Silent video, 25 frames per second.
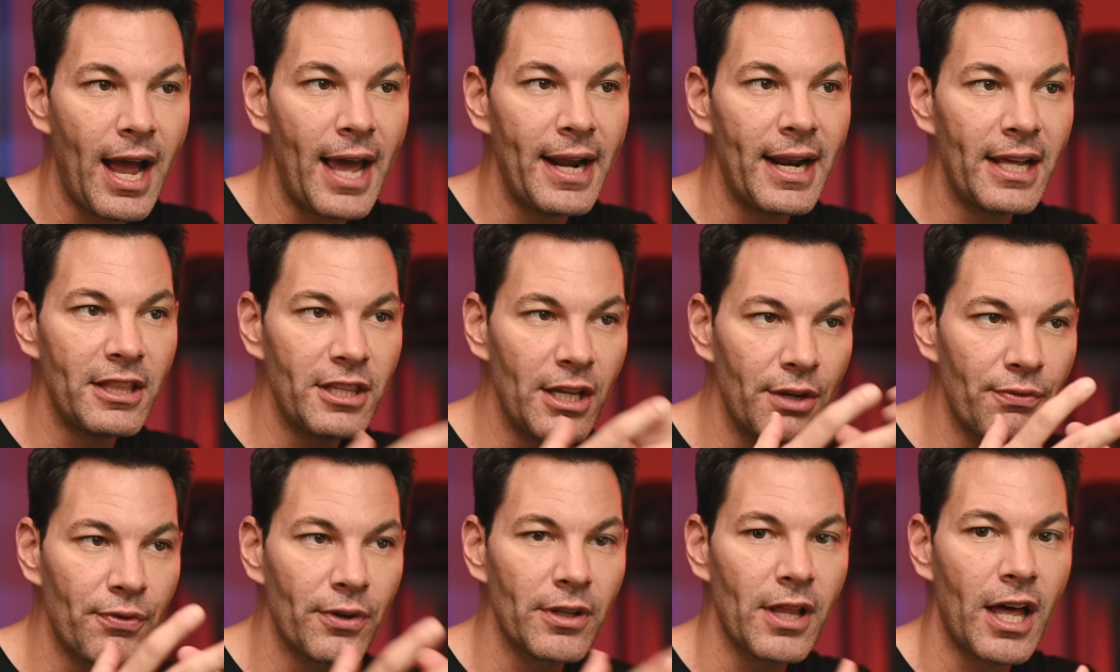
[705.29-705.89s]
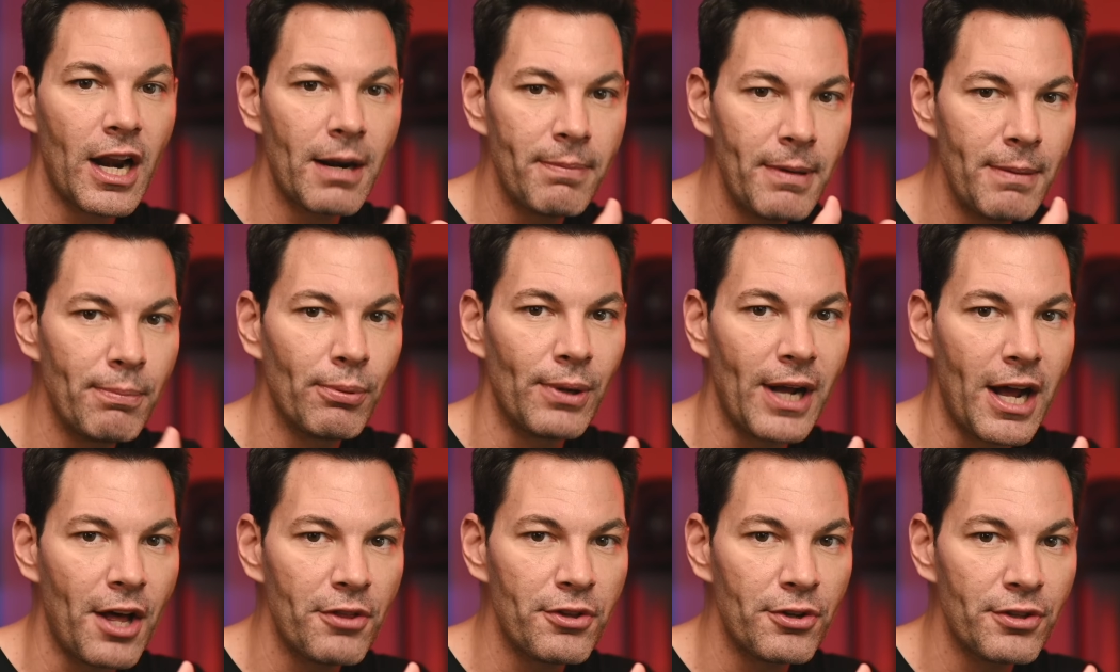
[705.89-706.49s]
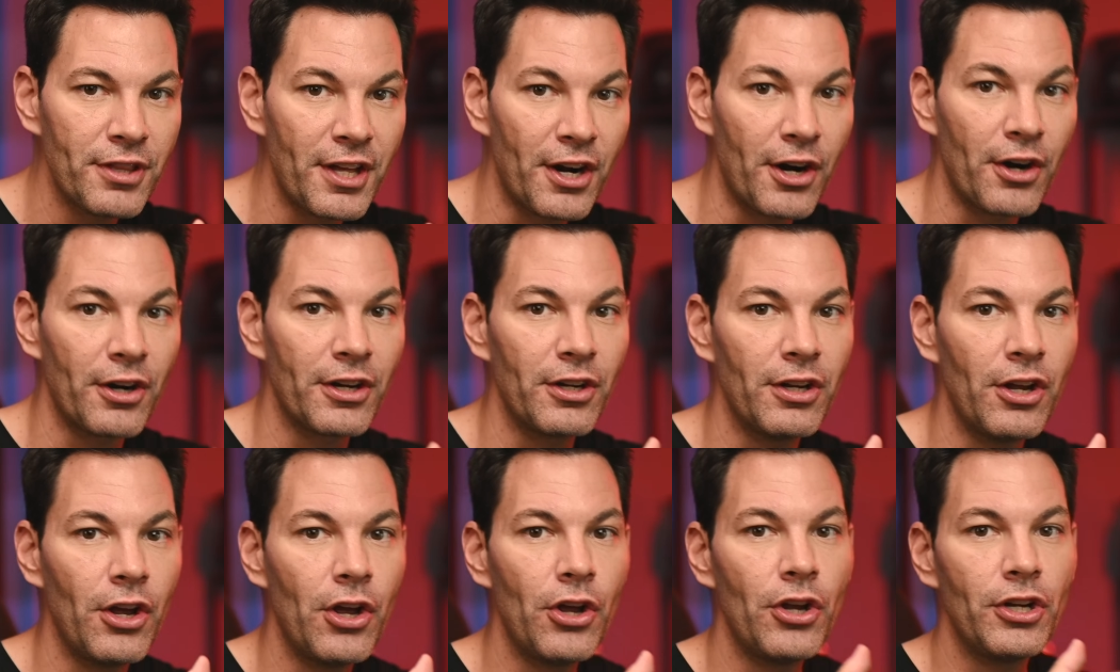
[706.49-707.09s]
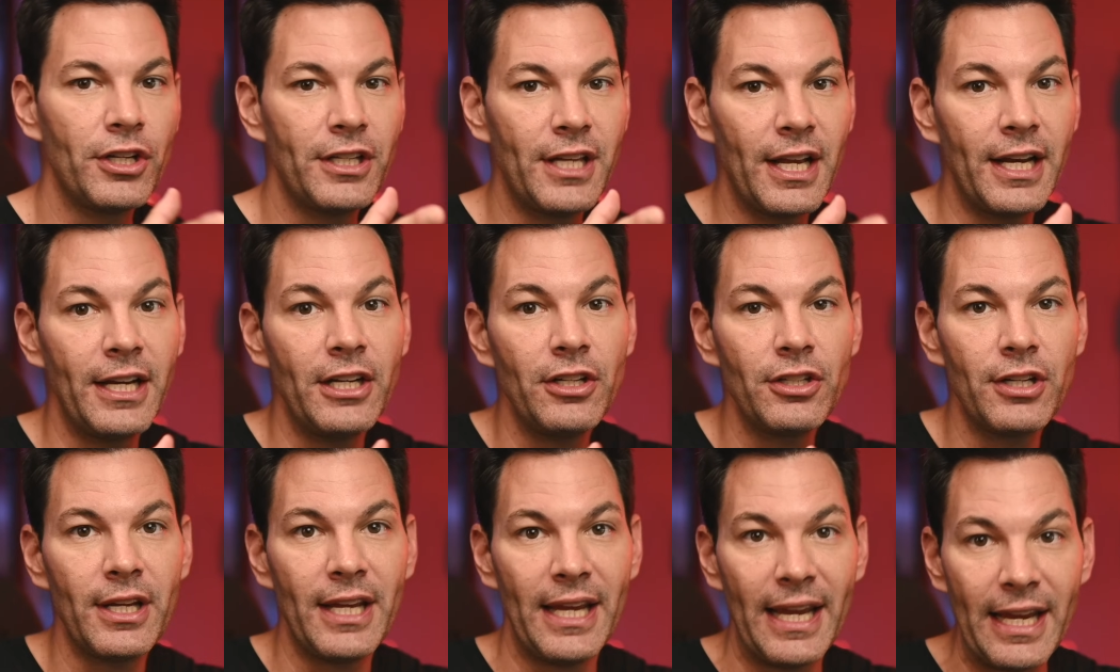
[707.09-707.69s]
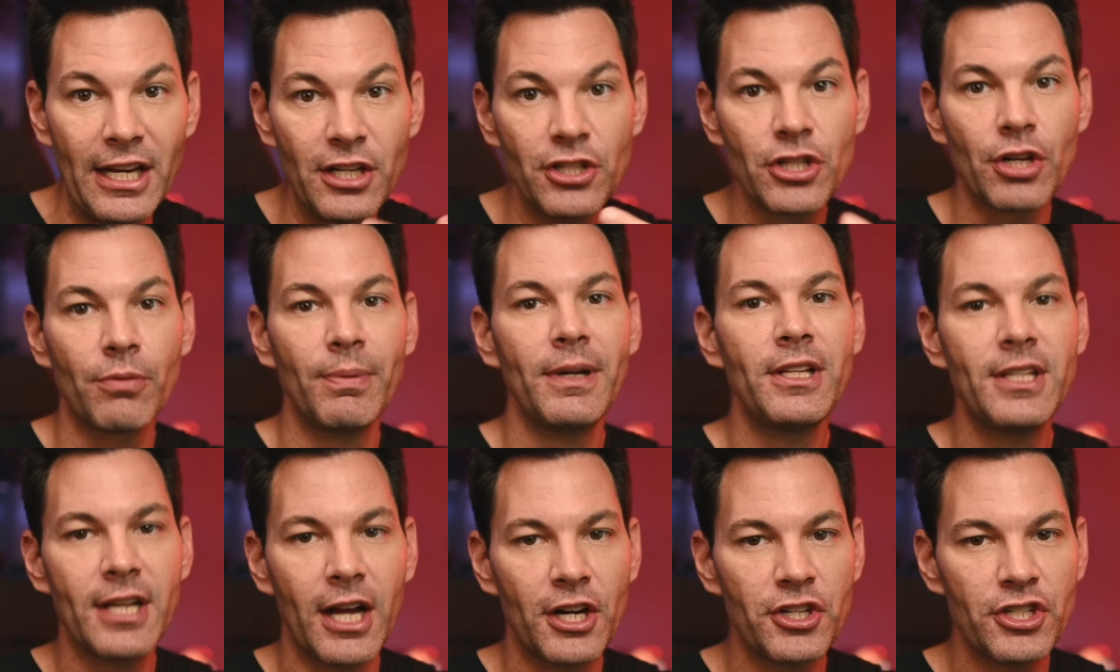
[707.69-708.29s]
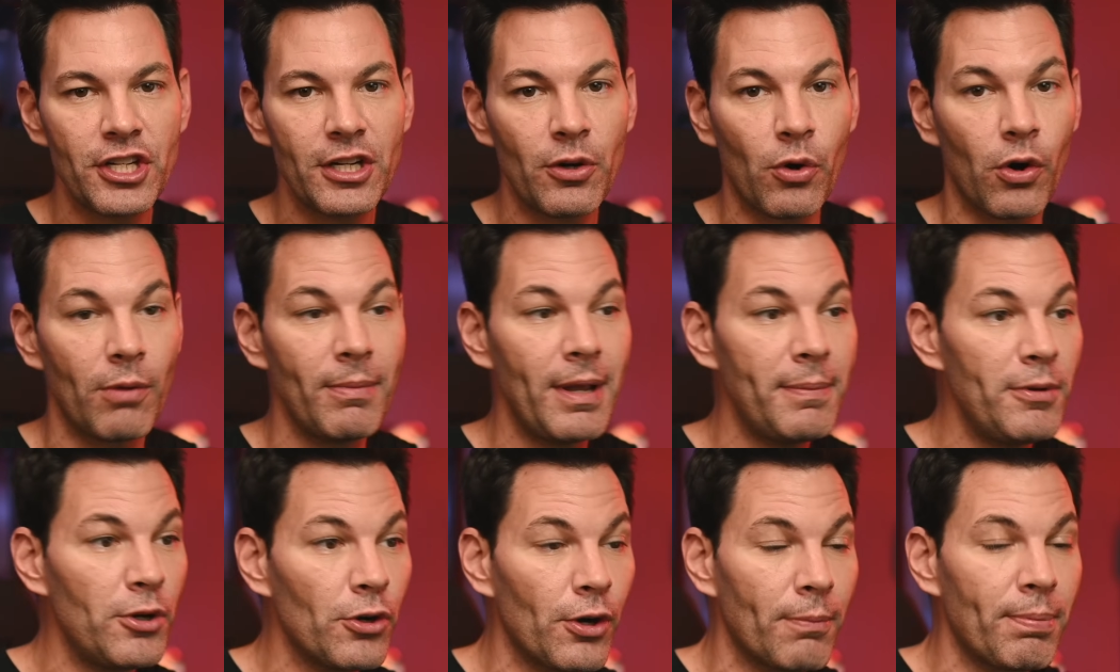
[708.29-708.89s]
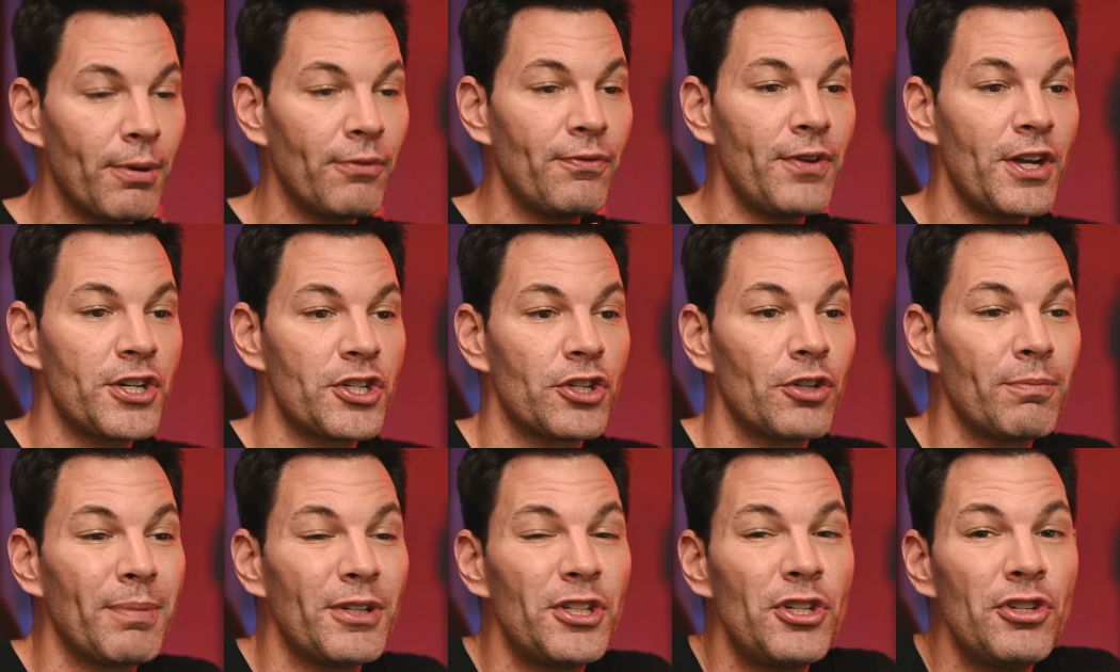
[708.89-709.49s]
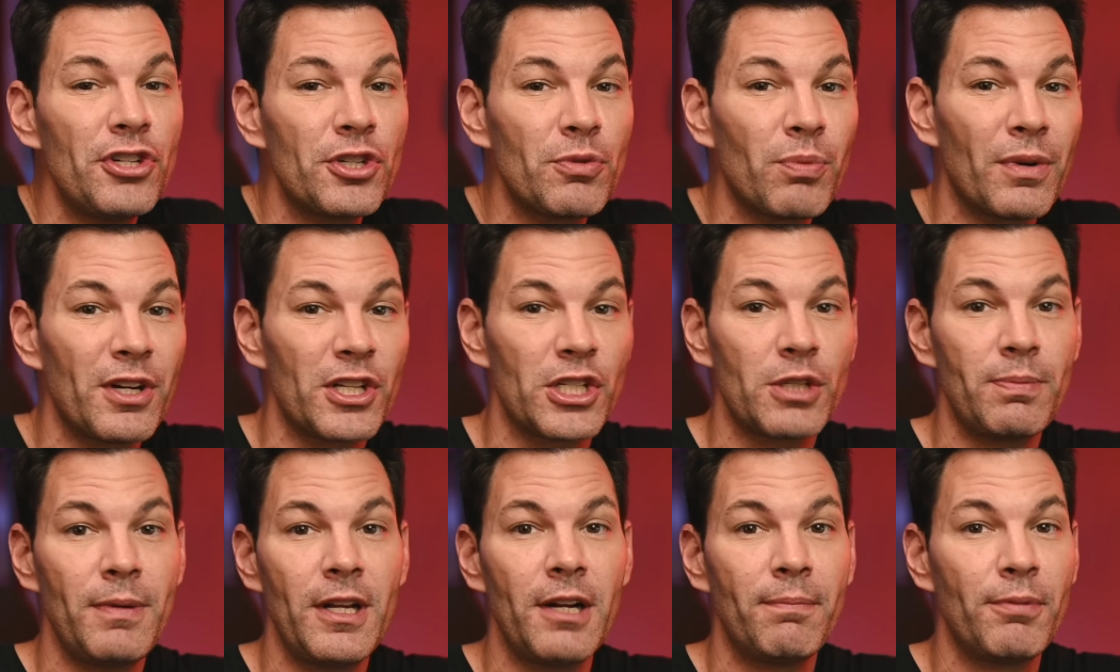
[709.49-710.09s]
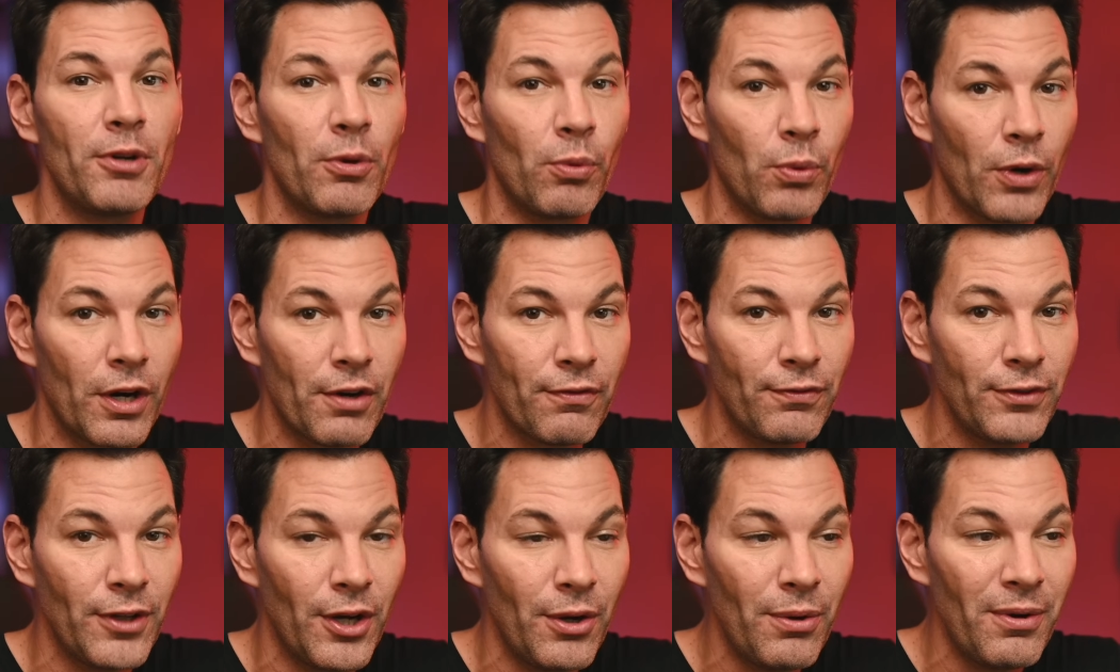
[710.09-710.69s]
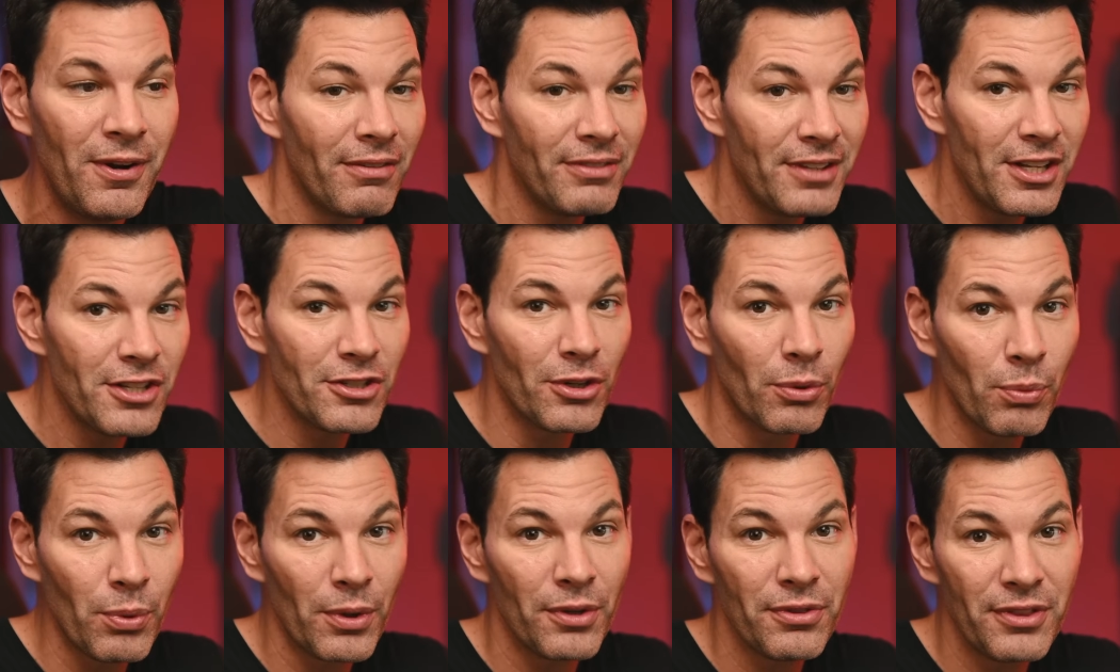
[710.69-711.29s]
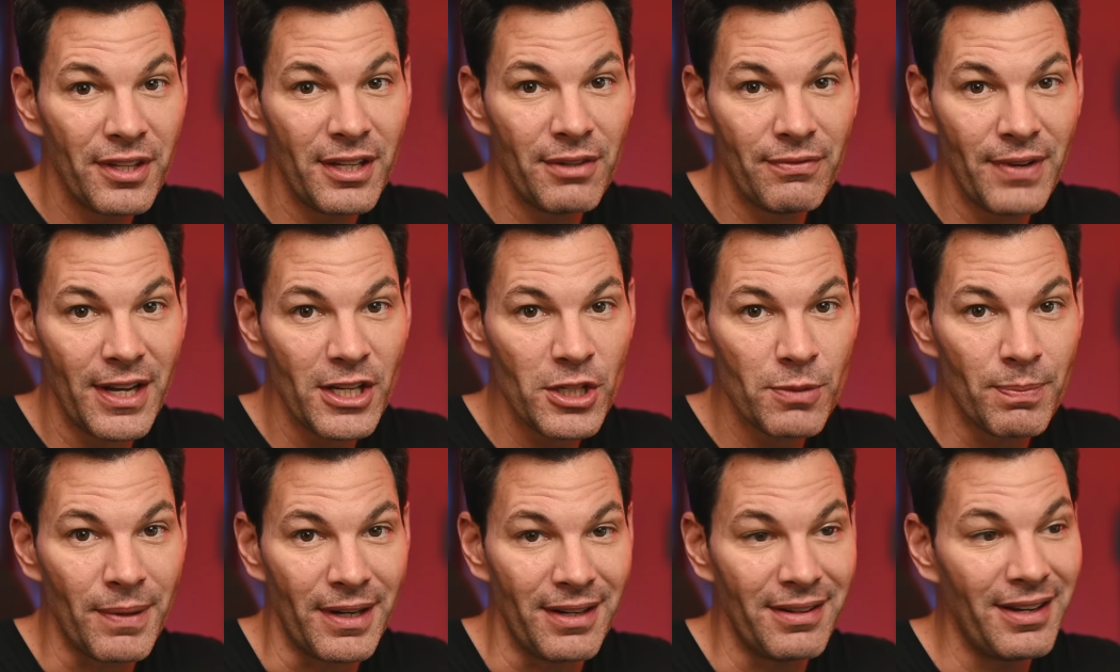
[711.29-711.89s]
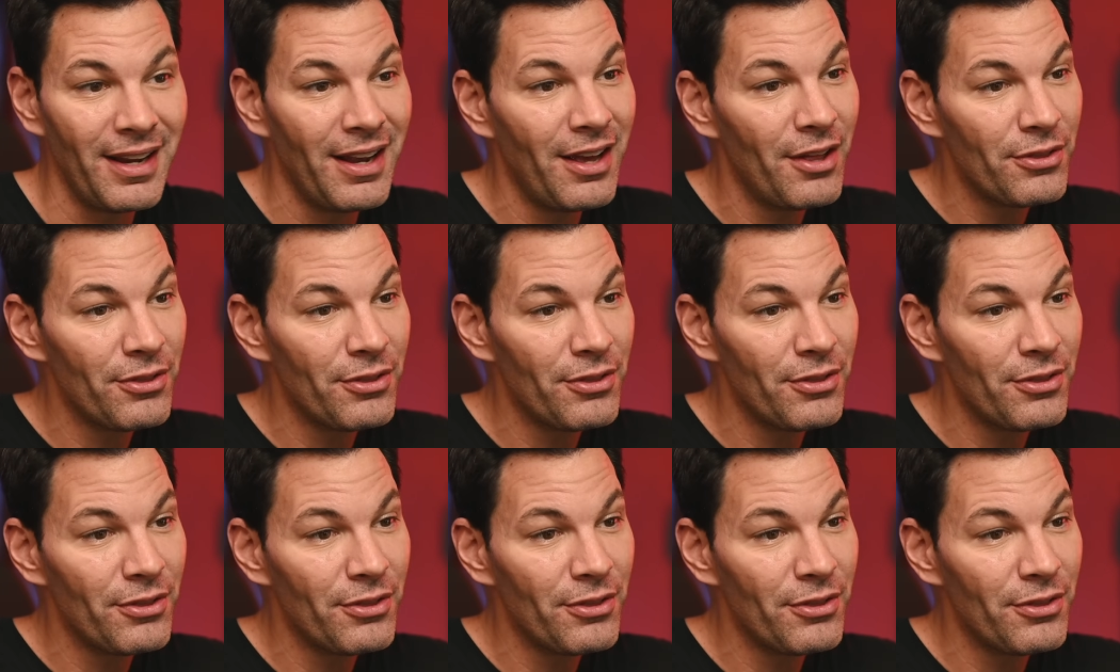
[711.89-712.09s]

And I think for a lot of people out there that are getting into retouching, or maybe you're a professional, but you just want to speed up your workflow, these are worth the investment.